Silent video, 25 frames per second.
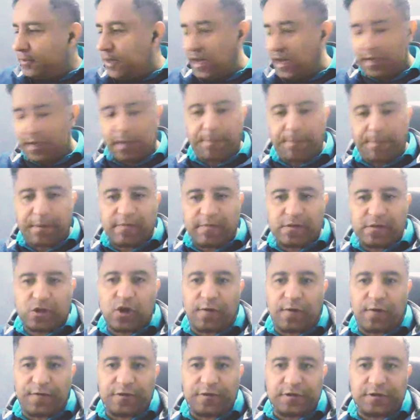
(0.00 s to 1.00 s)
data
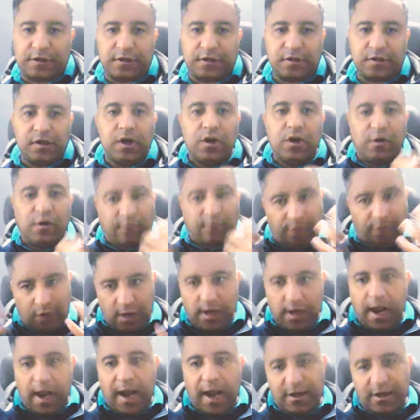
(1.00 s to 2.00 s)
privacy officer
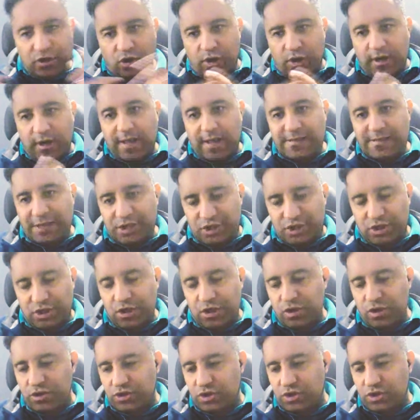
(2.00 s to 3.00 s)
for a large
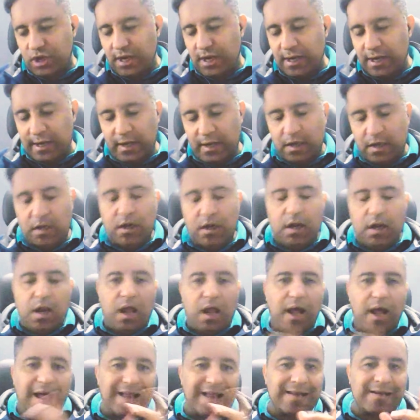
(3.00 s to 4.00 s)
organization in Australia,
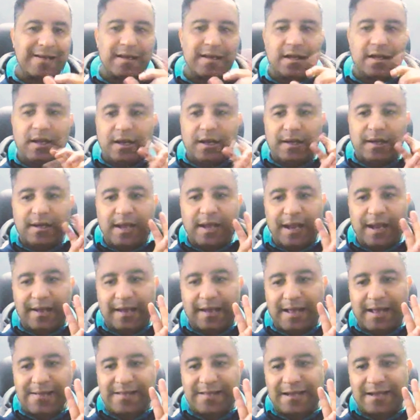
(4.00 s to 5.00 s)
and data
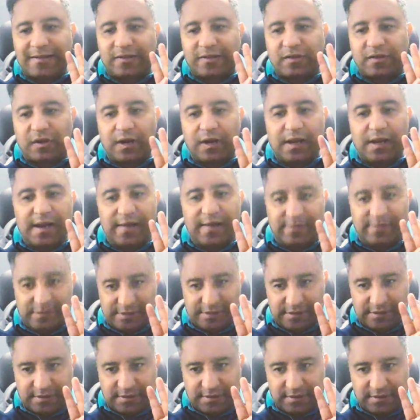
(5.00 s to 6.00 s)
is at three
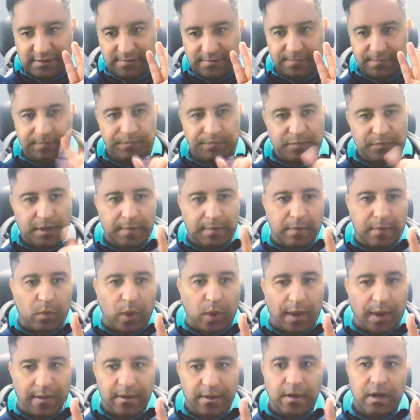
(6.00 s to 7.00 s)
levels. Number
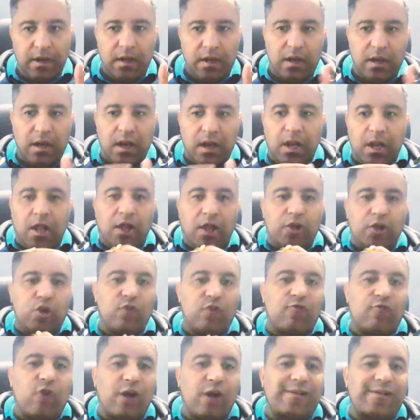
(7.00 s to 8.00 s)
one,
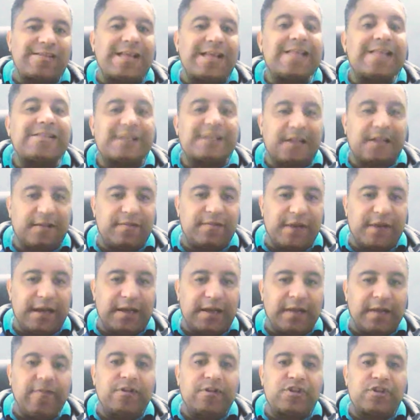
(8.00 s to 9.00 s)
you've got sensitive
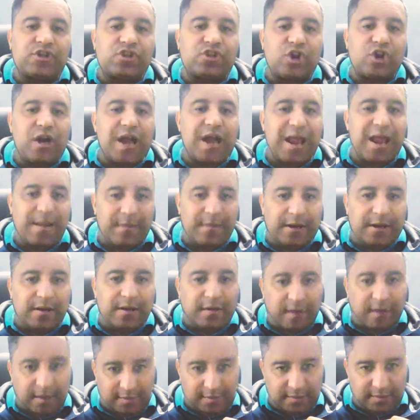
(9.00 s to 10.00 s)
data, which is your name and
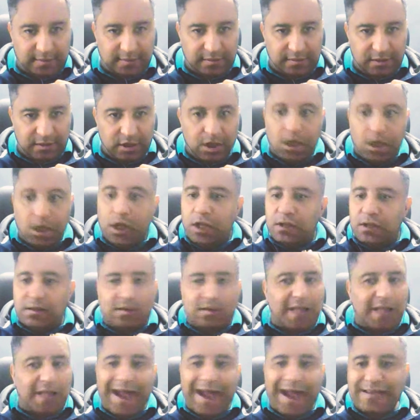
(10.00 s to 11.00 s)
address.
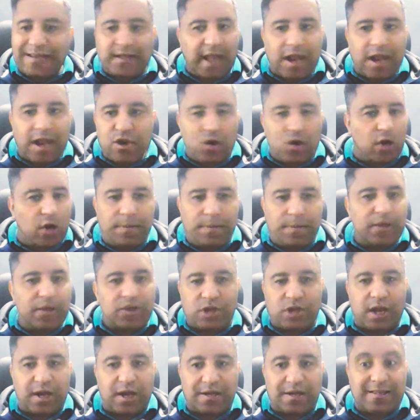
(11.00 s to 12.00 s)
That cannot be
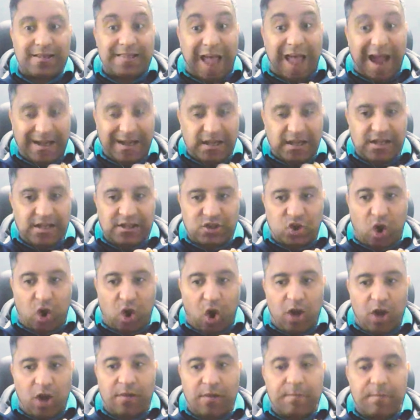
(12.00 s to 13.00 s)
shared. That is
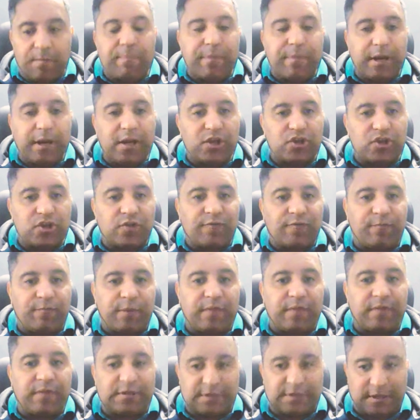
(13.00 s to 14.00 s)
called breach of
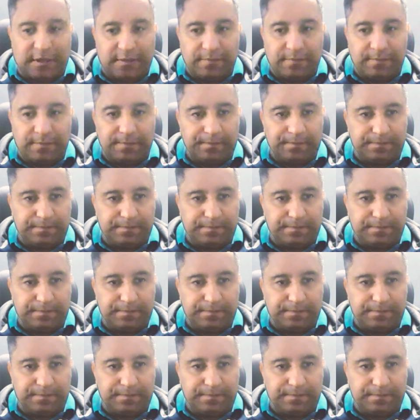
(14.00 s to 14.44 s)
privacy